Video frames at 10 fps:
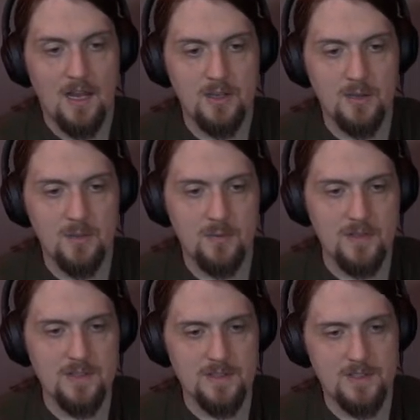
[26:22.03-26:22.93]
under a
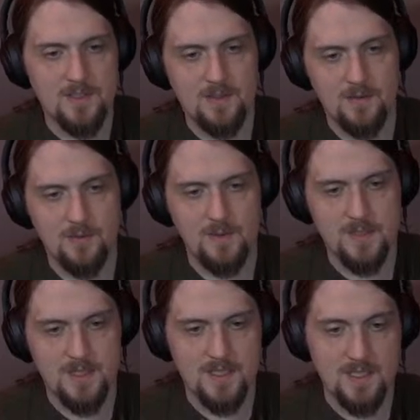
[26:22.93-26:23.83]
prince who
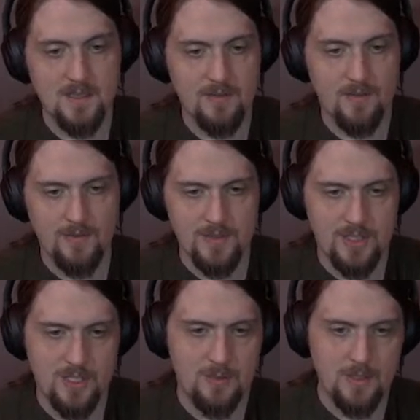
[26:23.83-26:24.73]
was the son of a
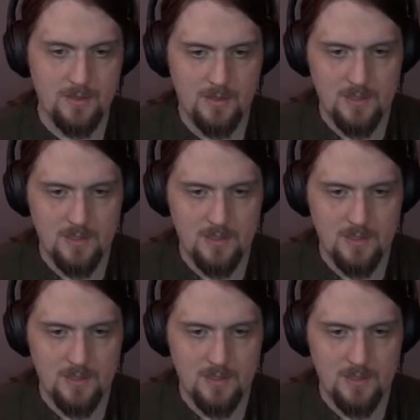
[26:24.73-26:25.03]
French queen